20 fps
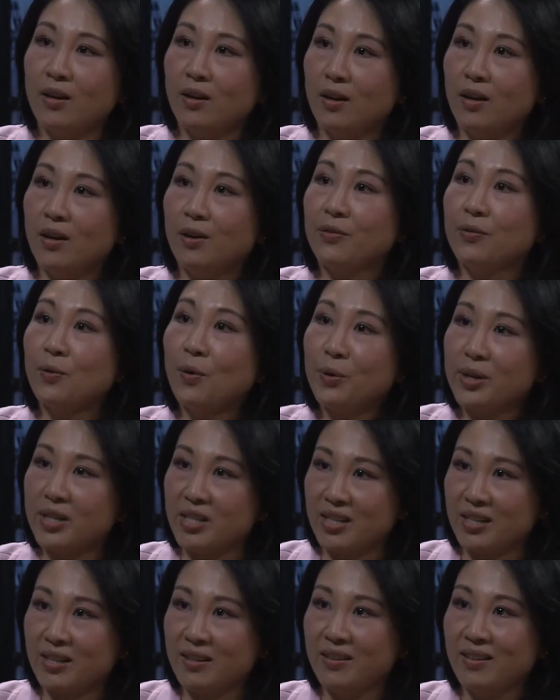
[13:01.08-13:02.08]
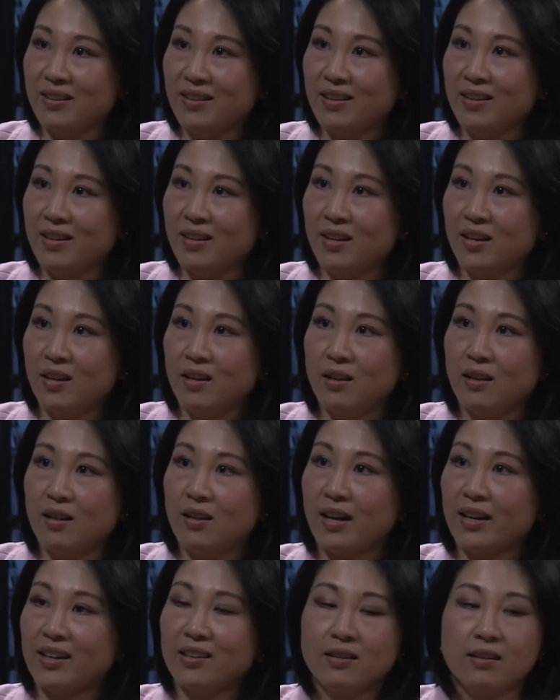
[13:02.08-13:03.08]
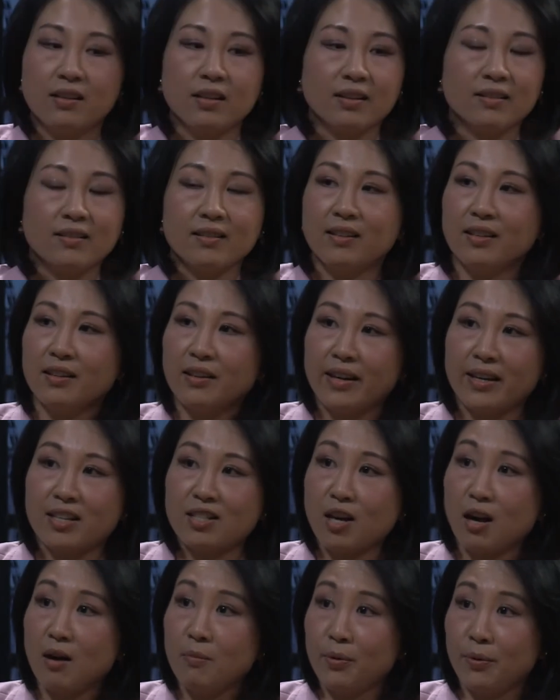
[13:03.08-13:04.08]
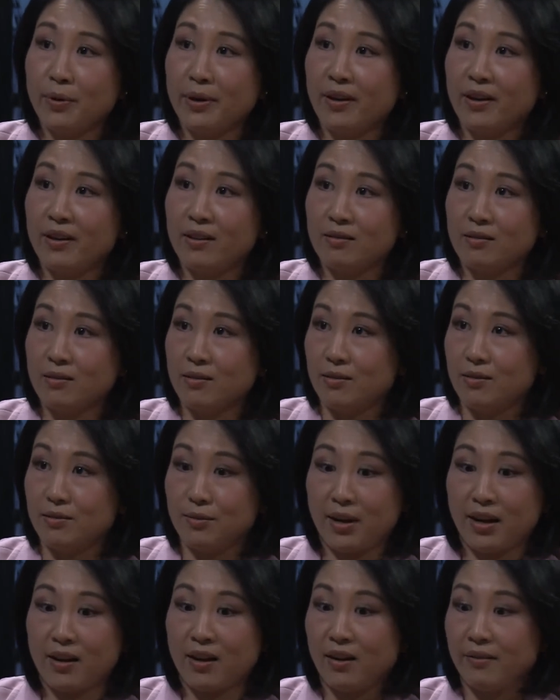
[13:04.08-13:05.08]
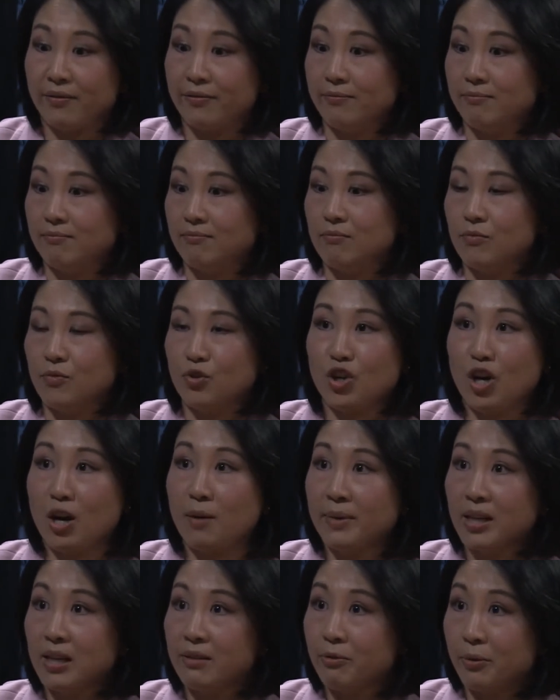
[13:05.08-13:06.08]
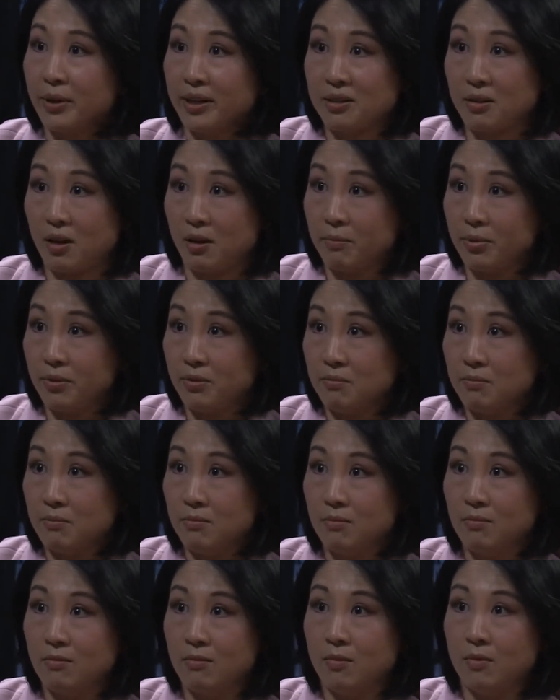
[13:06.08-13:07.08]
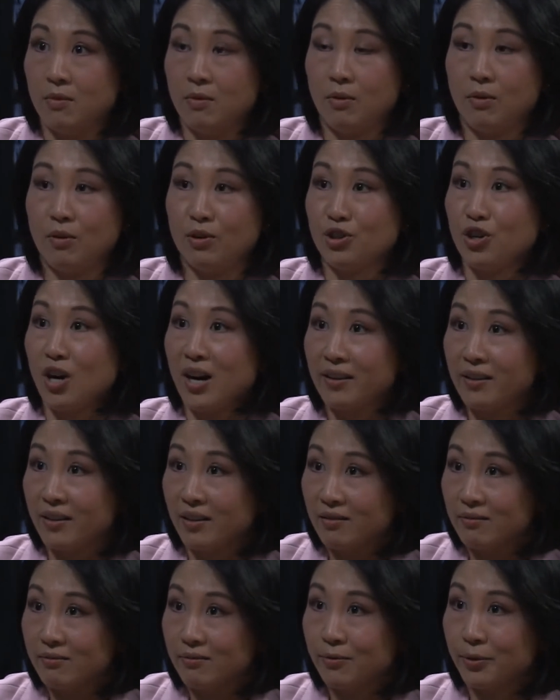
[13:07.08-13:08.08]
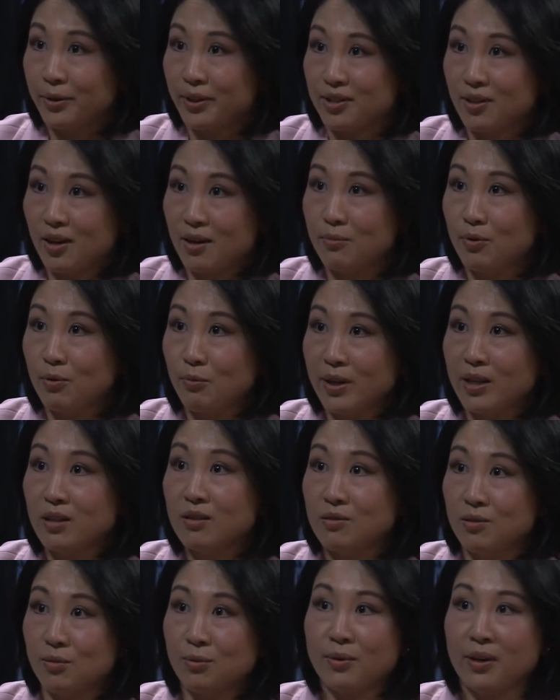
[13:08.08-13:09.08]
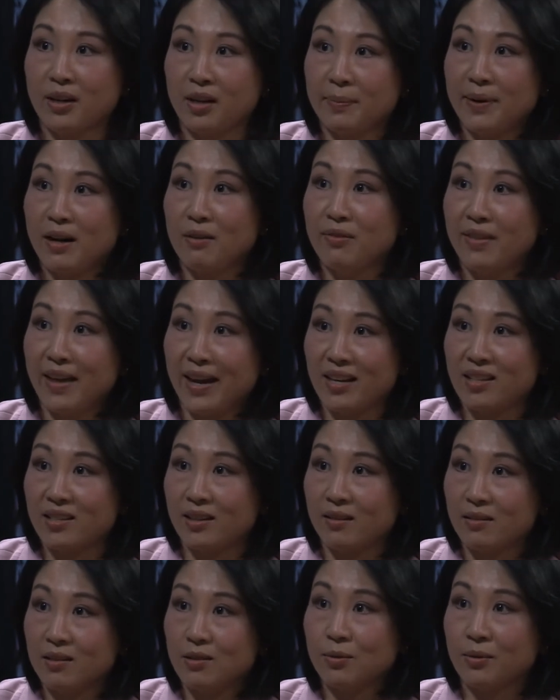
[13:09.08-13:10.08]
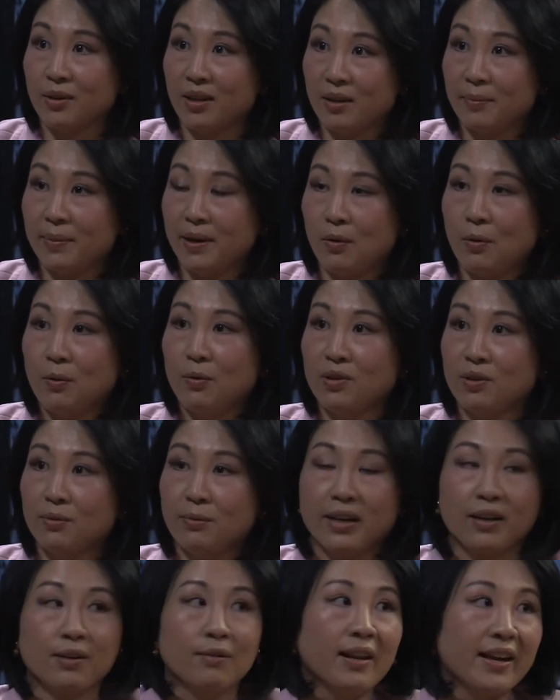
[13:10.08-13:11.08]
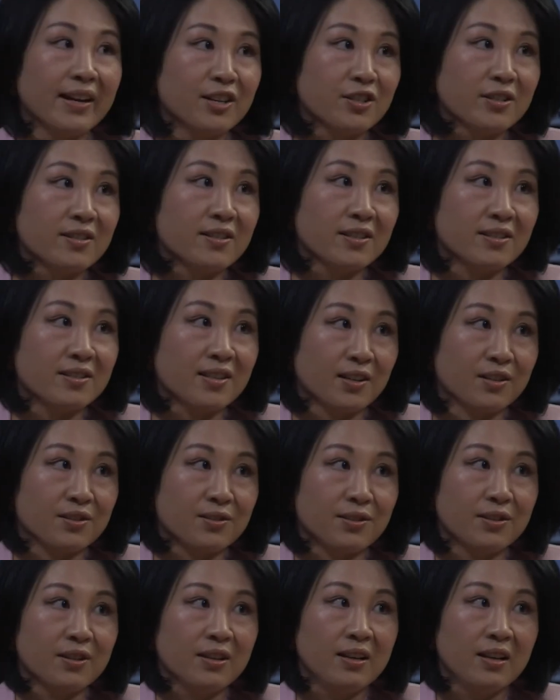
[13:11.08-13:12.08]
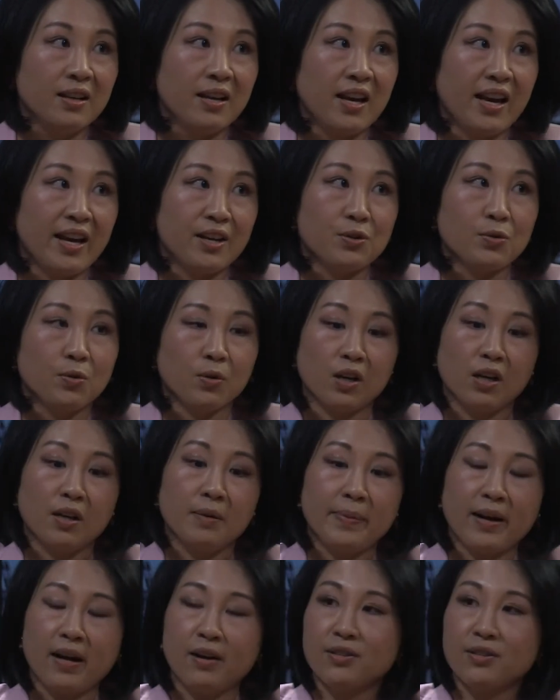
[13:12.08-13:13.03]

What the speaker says: authority. Like the example here, you can have Germany, for example, or China, for example, when talking about data, talking about all the regulations, etc., and talking about